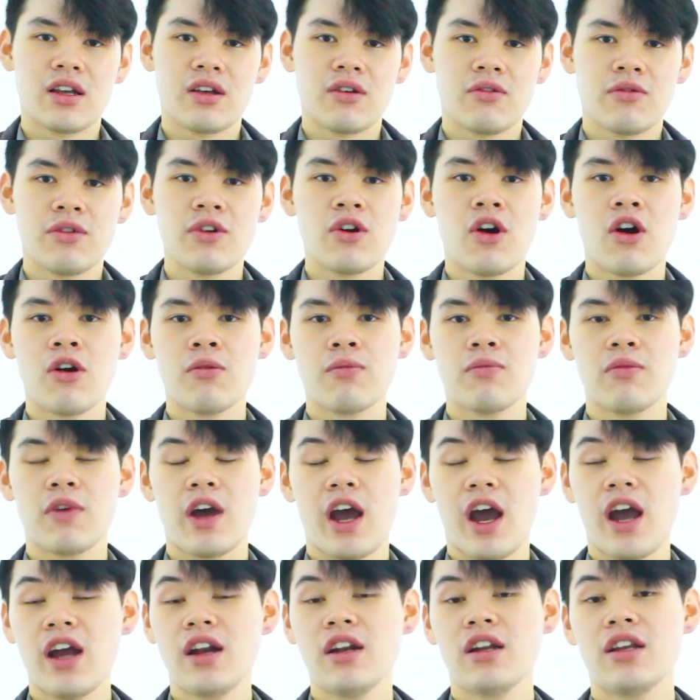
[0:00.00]
We hope,
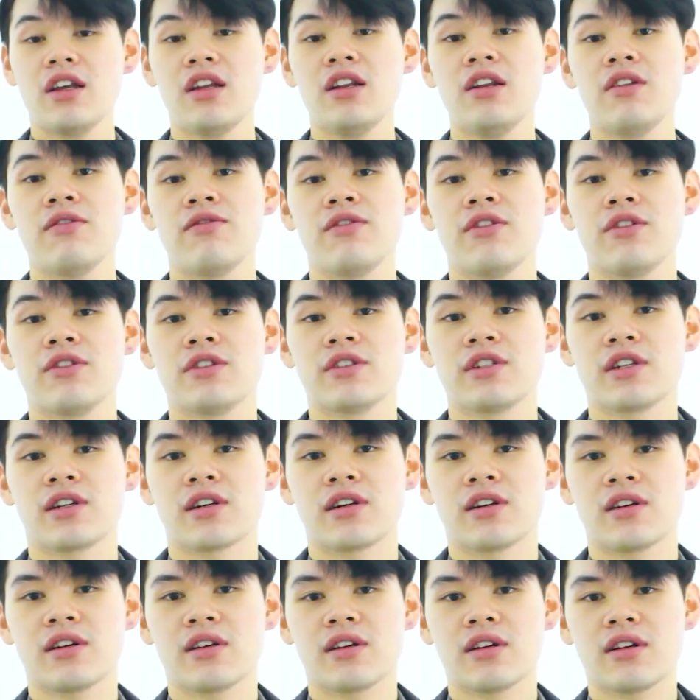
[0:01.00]
and in the future,
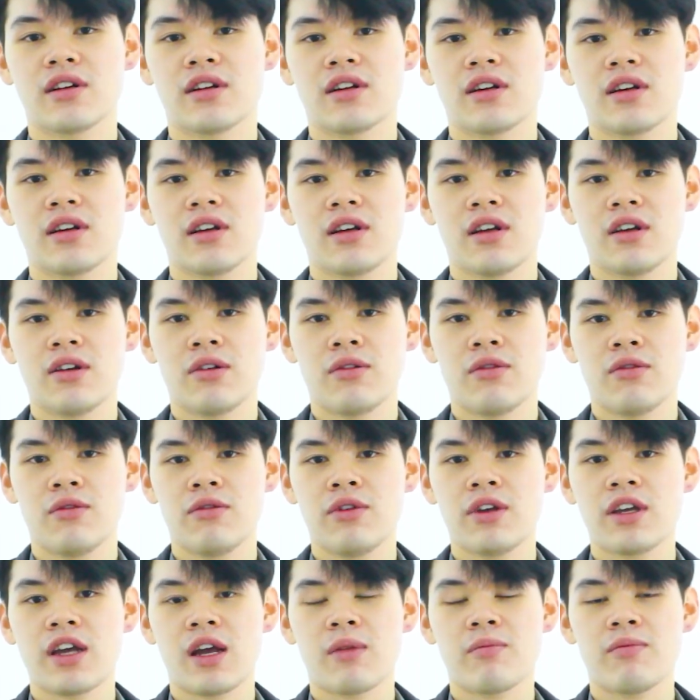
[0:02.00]
we
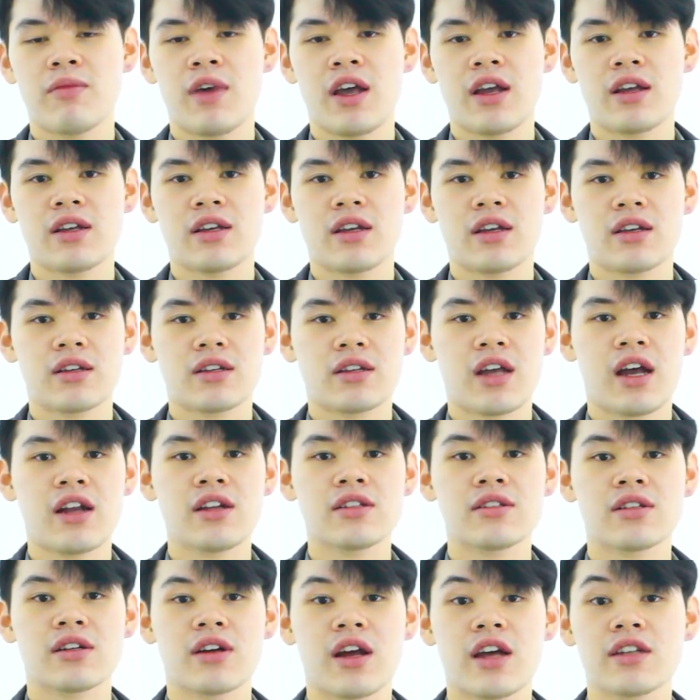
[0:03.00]
can make
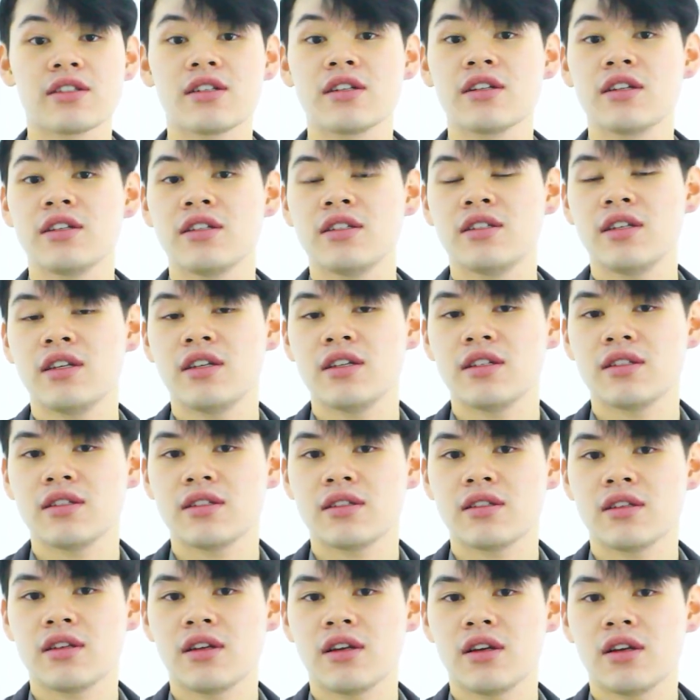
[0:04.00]
cancer as a disease
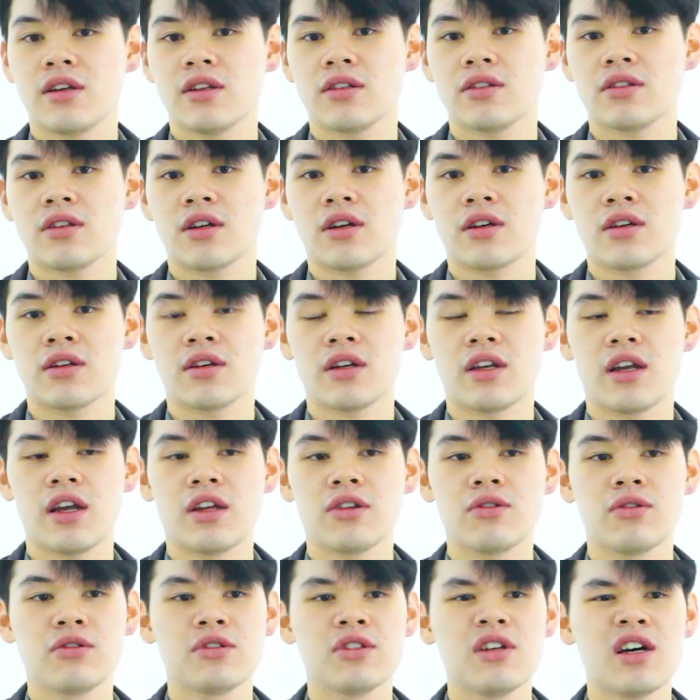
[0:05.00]
turn
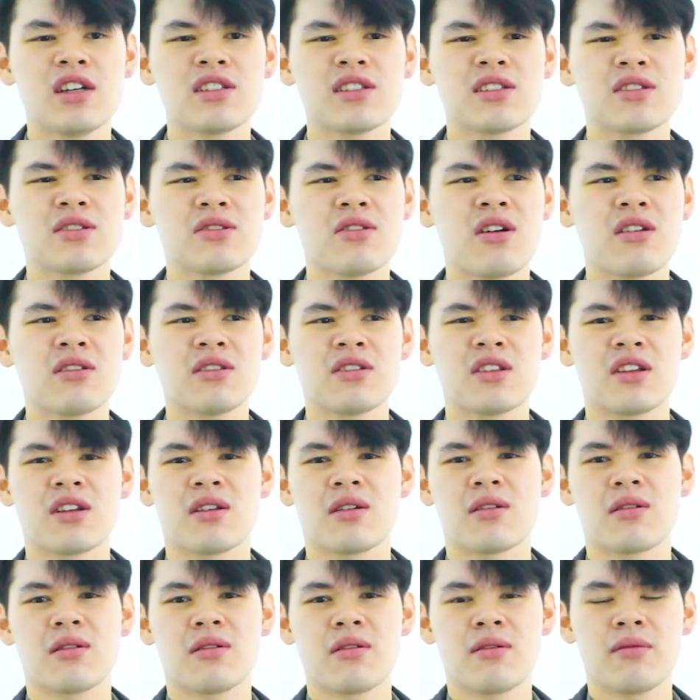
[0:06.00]
into just
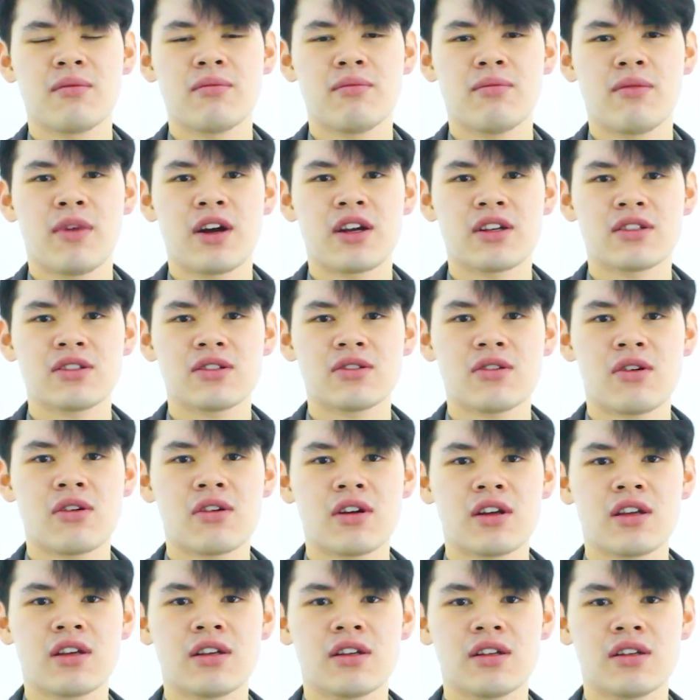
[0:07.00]
nothing but
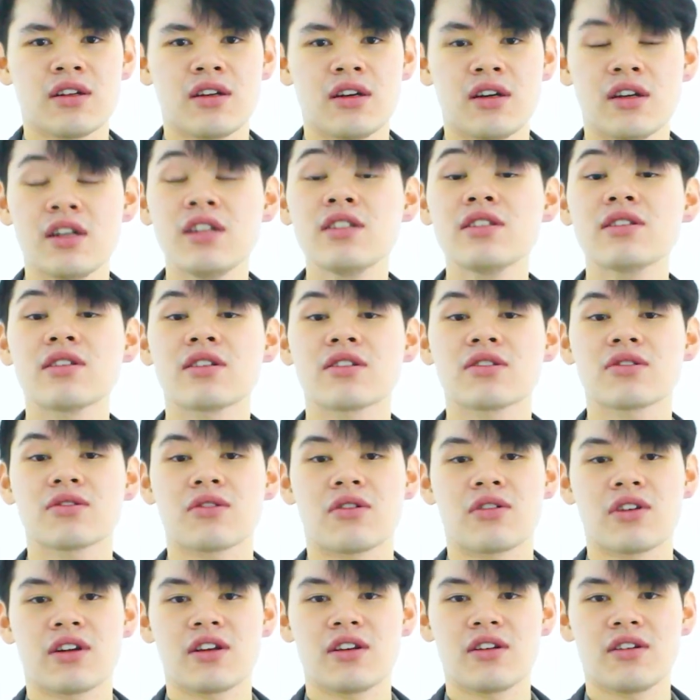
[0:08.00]
a distant
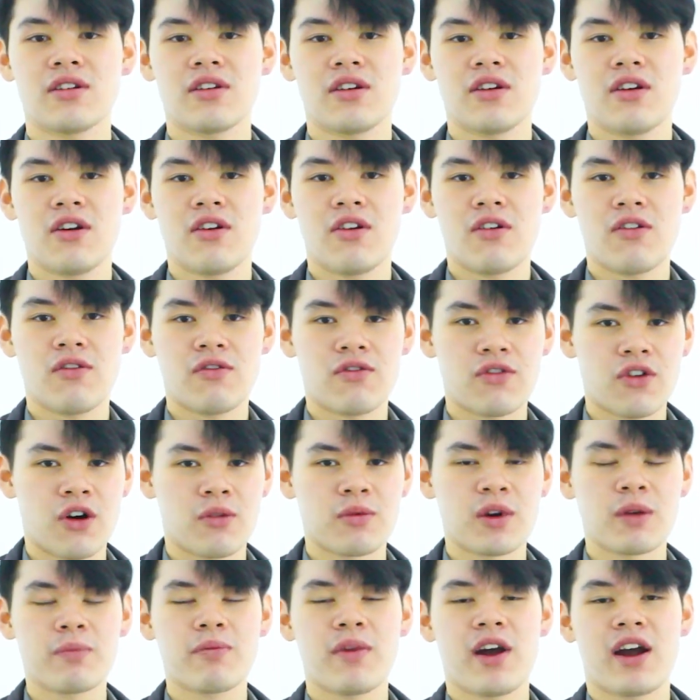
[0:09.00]
story from
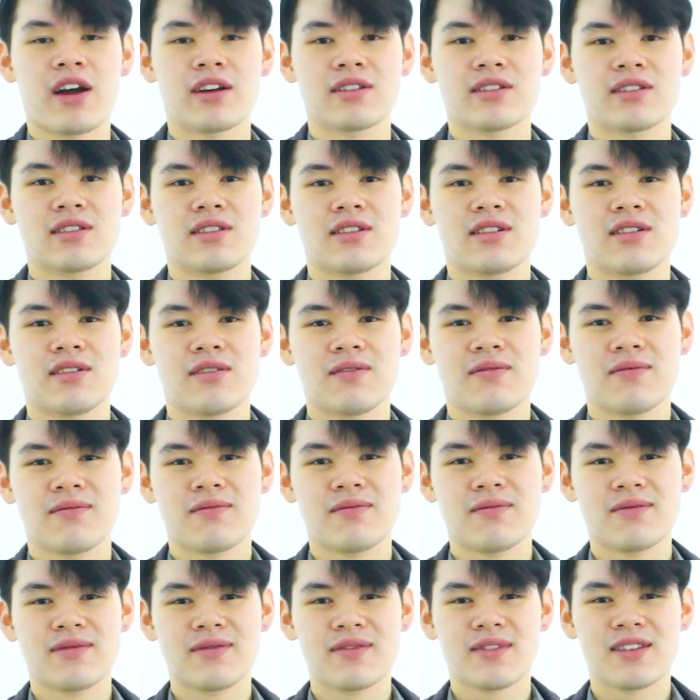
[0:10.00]
the past.
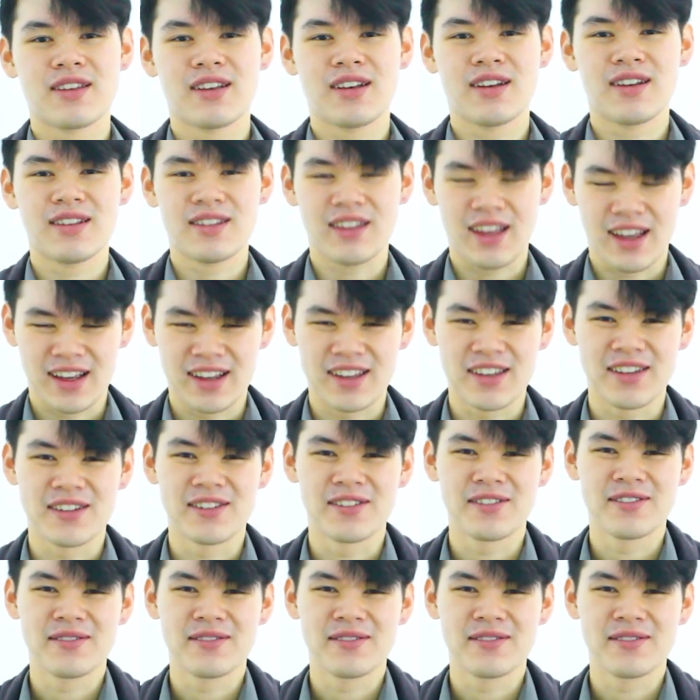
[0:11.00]
Thank you.